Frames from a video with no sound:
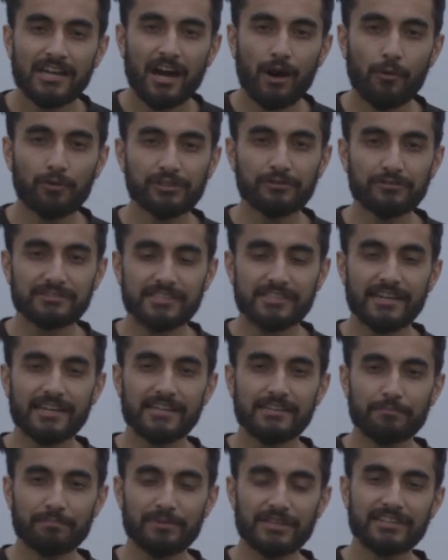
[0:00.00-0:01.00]
I want to
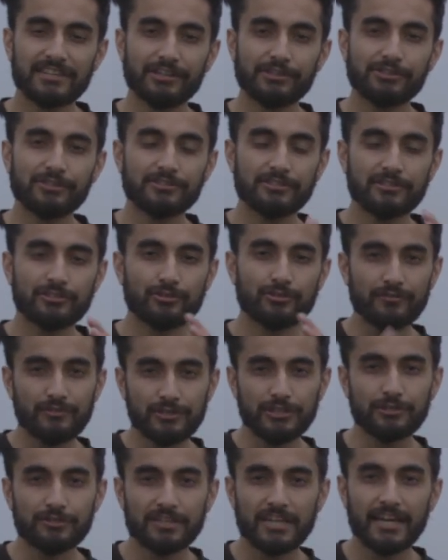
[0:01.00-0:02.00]
say a big thank you to the
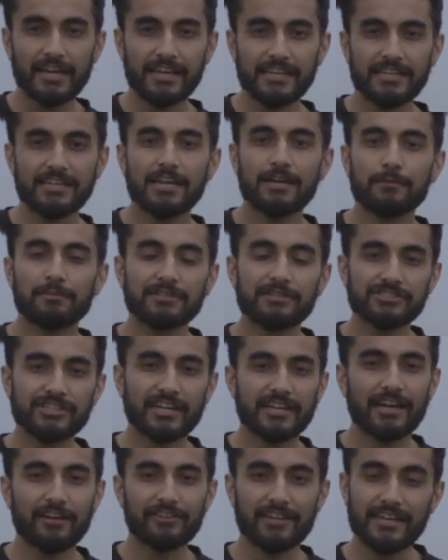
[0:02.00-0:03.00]
Driven UK. Please
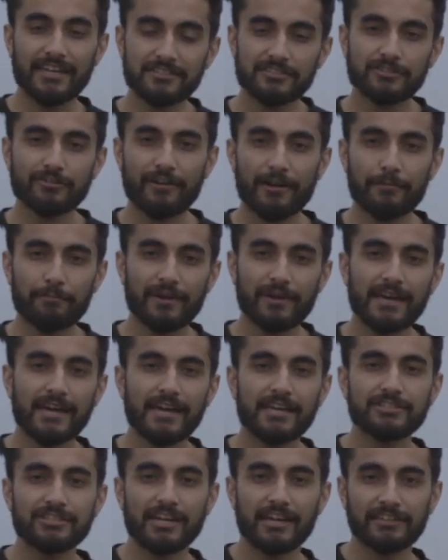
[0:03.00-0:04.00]
check out their Instagram
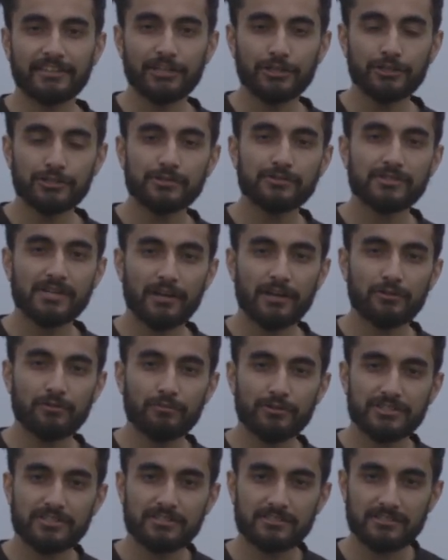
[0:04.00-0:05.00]
page and their YouTube channel,
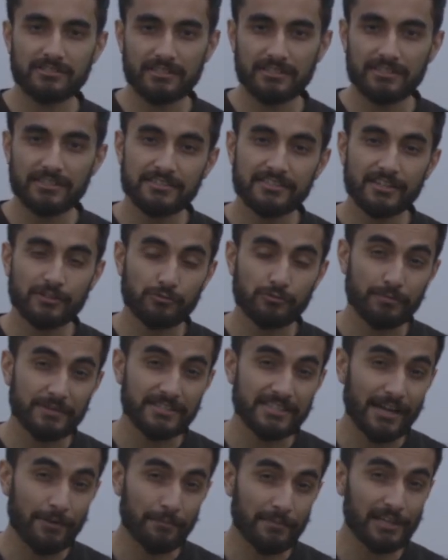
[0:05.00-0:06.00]
which is, the details will be
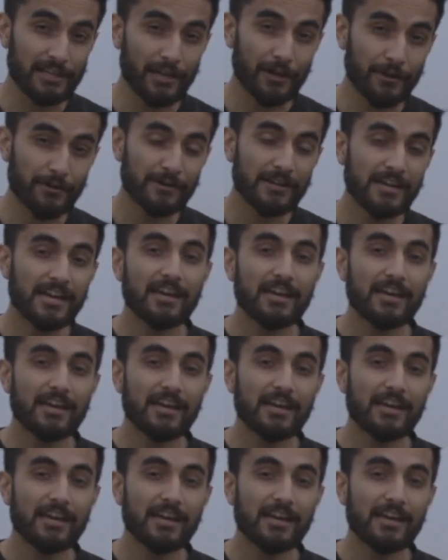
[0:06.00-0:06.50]
down below.